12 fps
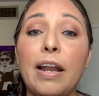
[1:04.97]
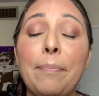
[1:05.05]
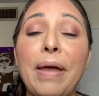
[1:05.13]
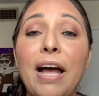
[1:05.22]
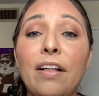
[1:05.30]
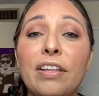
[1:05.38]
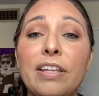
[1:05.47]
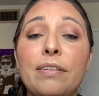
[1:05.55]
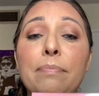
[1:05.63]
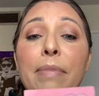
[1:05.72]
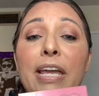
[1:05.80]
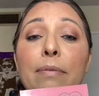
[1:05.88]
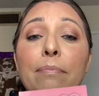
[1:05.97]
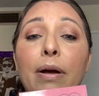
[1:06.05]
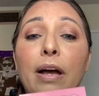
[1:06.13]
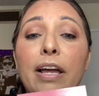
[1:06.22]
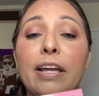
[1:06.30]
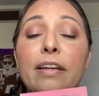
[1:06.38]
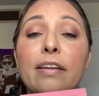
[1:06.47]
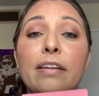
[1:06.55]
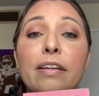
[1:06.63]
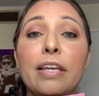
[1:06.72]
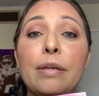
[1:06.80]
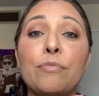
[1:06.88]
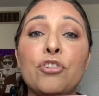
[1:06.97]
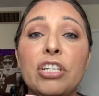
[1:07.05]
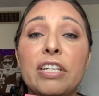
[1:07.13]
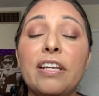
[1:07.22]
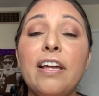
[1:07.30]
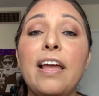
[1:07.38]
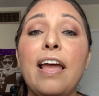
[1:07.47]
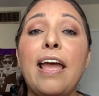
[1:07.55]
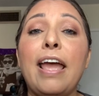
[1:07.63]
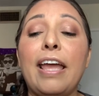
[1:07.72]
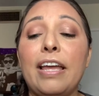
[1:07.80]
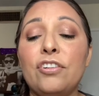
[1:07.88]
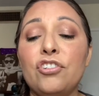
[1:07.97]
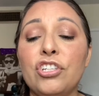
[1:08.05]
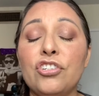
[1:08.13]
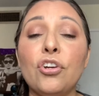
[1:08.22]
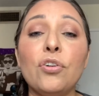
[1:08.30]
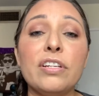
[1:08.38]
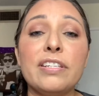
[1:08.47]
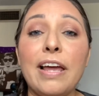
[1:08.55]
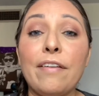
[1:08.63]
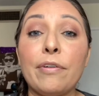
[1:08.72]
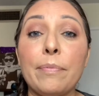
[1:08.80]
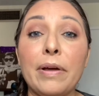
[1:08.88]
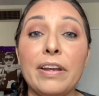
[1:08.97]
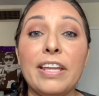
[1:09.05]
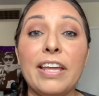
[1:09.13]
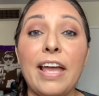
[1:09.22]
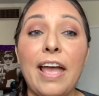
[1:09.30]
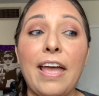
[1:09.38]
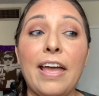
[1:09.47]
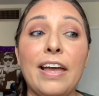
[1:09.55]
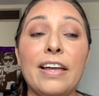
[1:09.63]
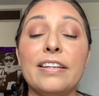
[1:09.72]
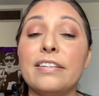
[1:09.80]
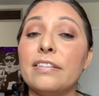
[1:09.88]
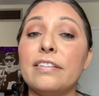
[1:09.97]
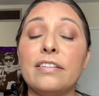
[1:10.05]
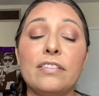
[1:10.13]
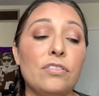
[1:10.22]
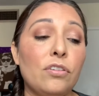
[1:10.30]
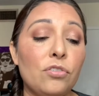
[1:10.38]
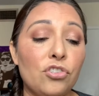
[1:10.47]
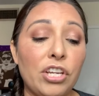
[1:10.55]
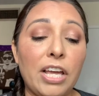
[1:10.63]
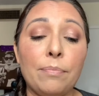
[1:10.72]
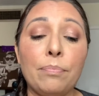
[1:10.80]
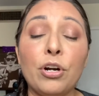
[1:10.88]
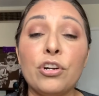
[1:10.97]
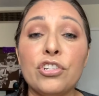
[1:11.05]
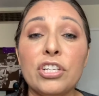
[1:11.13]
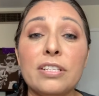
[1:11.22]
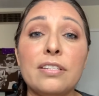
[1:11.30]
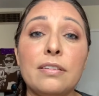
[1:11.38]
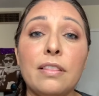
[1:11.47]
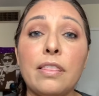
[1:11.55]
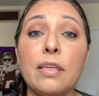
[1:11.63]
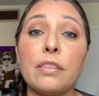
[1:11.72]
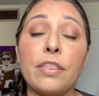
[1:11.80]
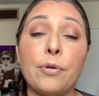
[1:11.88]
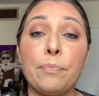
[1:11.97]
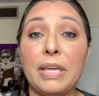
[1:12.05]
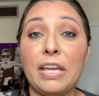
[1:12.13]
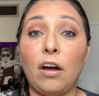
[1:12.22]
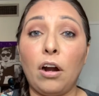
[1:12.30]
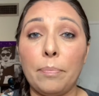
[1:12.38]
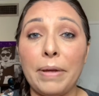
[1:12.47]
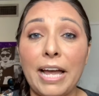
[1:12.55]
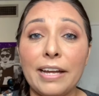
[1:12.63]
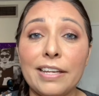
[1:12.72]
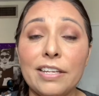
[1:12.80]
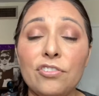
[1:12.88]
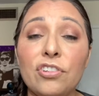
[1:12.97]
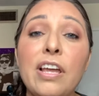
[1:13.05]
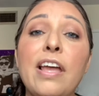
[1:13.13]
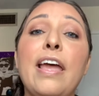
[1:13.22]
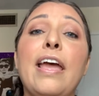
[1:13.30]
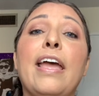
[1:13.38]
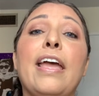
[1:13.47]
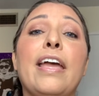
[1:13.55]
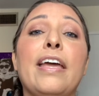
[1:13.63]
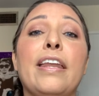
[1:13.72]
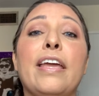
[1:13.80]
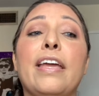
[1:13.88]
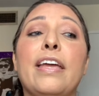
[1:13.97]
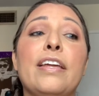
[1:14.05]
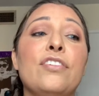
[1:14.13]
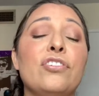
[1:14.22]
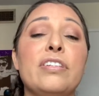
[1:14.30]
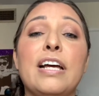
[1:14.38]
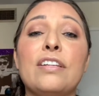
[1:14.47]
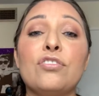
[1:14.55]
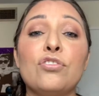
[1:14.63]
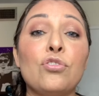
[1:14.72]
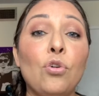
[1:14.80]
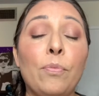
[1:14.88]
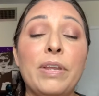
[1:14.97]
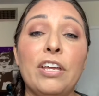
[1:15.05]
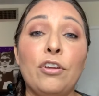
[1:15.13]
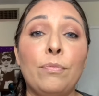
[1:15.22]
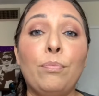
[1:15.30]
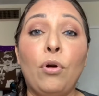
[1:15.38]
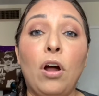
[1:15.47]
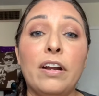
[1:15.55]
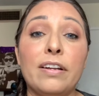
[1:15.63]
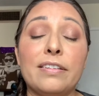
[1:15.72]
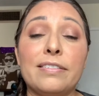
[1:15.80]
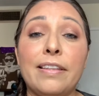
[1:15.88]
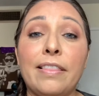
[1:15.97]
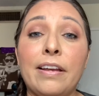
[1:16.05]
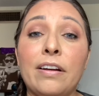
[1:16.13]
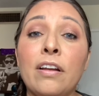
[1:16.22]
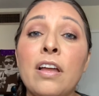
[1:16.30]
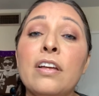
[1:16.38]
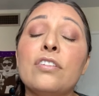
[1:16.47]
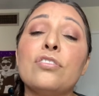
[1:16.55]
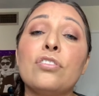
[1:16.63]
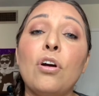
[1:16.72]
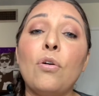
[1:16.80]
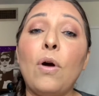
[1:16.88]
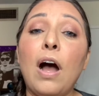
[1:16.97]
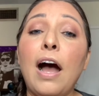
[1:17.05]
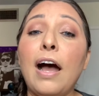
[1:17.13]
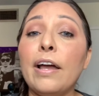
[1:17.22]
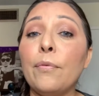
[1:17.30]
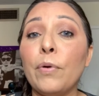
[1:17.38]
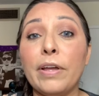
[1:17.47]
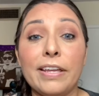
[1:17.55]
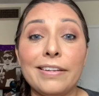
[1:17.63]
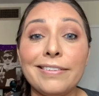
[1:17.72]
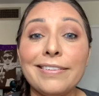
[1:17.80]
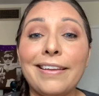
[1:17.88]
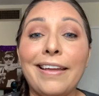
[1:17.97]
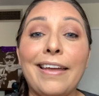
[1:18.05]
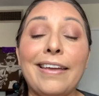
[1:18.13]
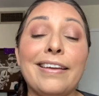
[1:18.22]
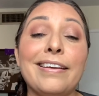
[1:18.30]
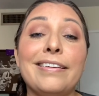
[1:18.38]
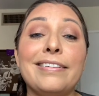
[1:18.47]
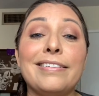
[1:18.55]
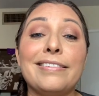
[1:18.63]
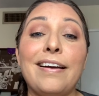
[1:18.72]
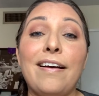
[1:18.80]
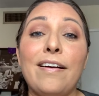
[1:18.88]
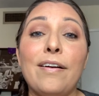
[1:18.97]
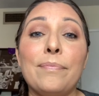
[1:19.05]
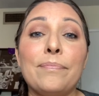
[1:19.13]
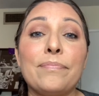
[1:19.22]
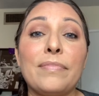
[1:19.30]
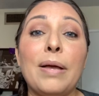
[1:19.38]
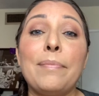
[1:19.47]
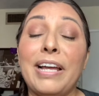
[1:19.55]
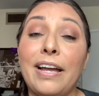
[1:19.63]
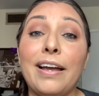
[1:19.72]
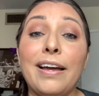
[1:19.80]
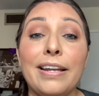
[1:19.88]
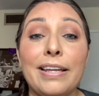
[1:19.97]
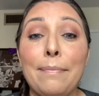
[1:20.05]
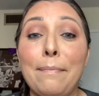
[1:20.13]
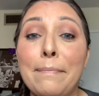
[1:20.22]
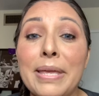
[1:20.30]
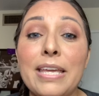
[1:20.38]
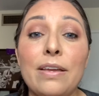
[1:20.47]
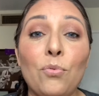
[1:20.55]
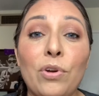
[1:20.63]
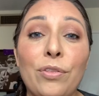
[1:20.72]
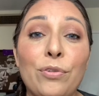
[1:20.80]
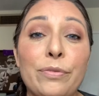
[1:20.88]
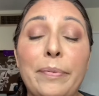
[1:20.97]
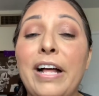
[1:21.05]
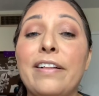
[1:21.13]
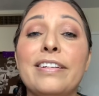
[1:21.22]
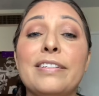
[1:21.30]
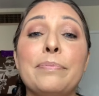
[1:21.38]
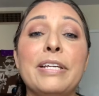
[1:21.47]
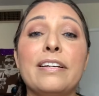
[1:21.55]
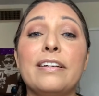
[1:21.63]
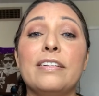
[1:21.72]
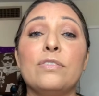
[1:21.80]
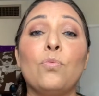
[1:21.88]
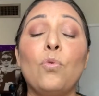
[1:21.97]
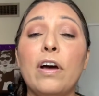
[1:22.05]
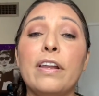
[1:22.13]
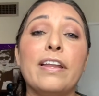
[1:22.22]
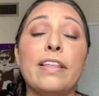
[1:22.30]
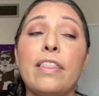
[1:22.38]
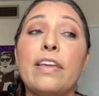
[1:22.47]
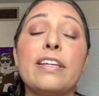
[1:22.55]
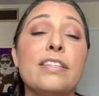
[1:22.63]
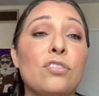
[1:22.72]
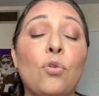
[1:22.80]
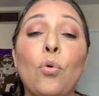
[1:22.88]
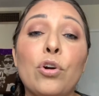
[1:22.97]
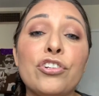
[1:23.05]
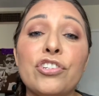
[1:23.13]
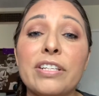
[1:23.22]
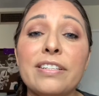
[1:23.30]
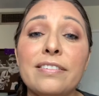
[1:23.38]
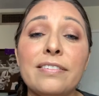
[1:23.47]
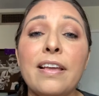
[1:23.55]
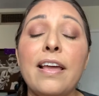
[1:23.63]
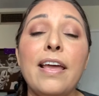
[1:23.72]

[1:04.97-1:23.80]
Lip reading: a palette made by Kimchi and she showed it to everybody, and she had purchased their PR package, and it just had so many good products in there. So I went and I'm like, I gotta get me one of those palettes because one, it's gorgeous,